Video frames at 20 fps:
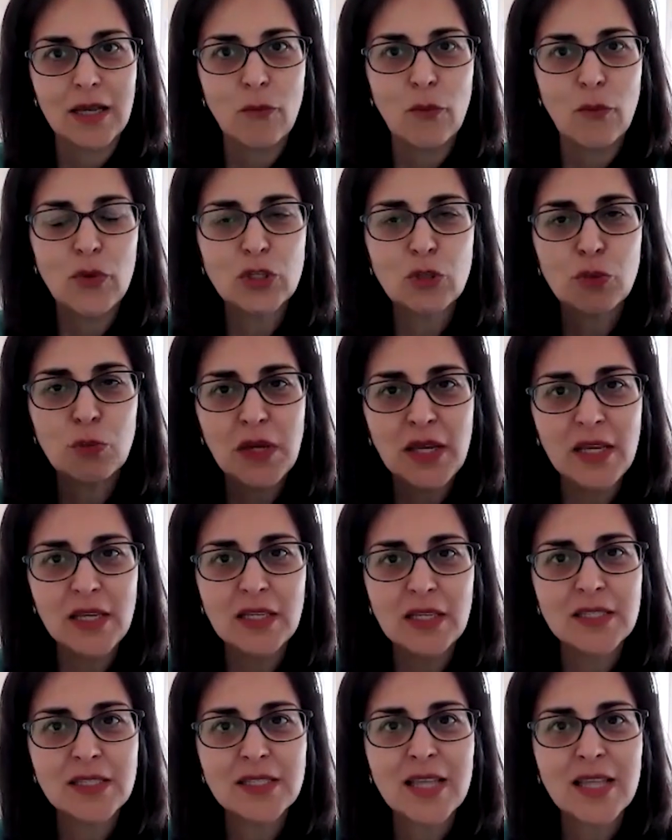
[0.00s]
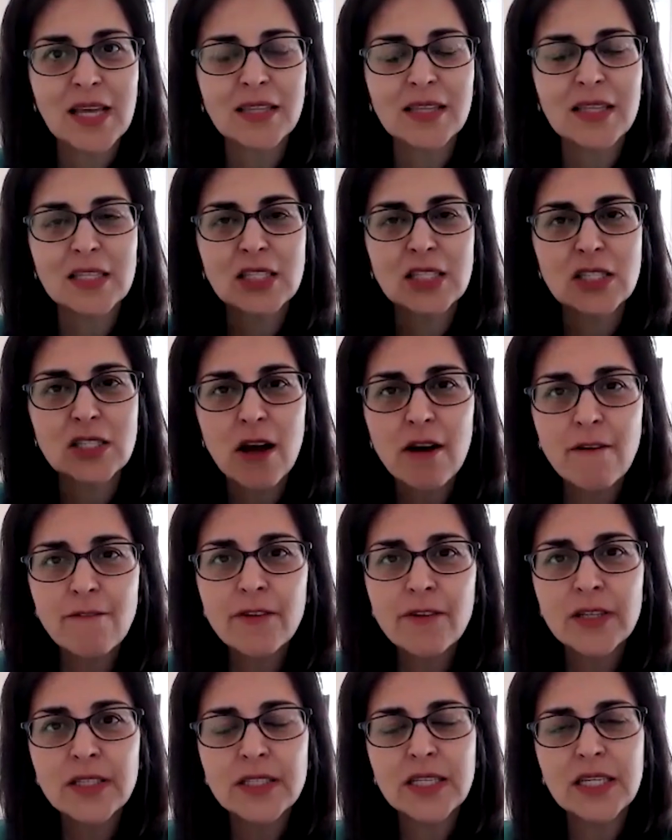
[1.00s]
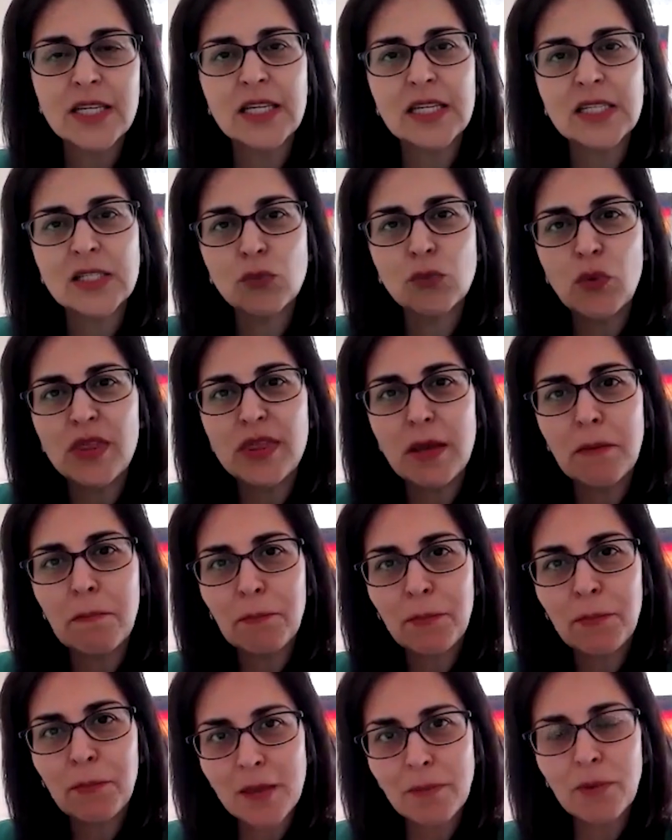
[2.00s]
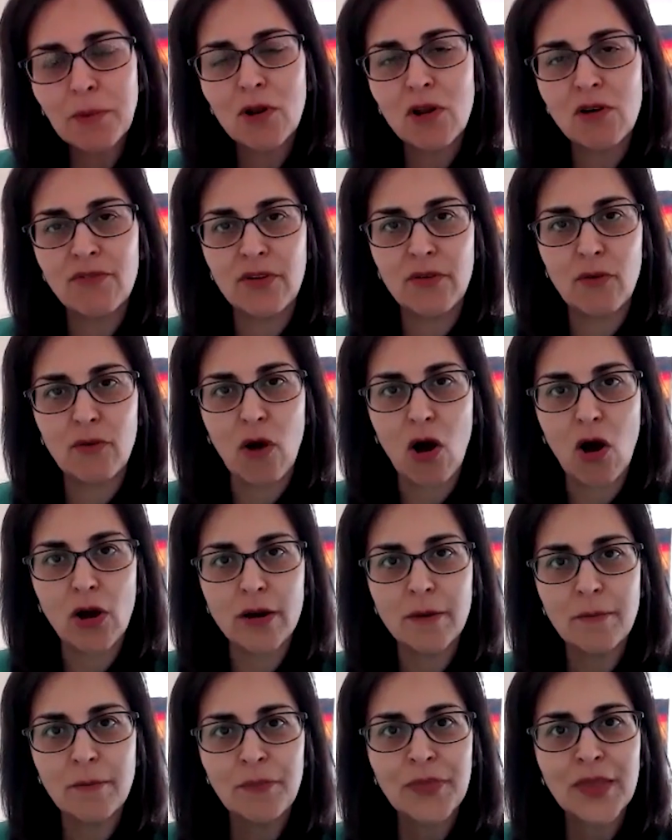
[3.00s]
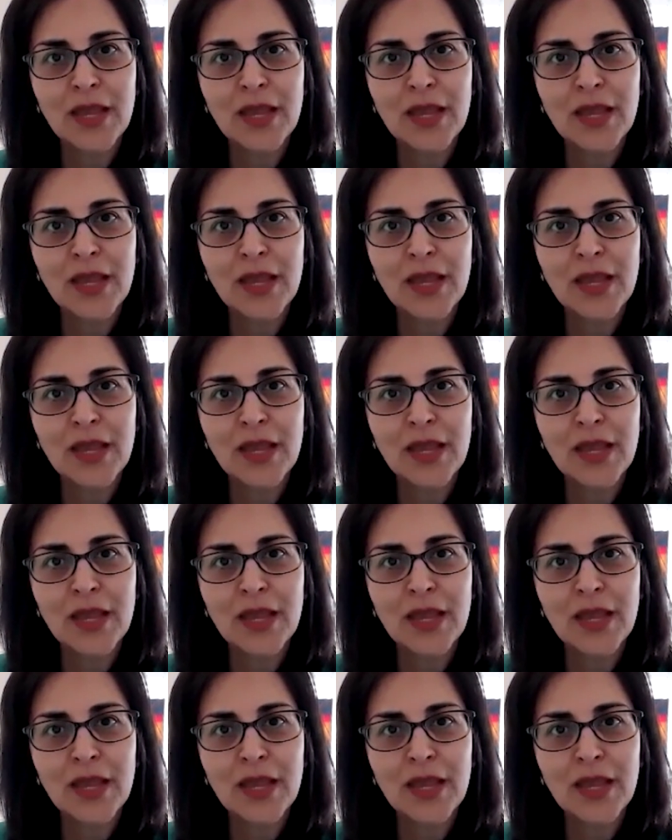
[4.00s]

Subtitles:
which means that the sovereignty is with the people of Iran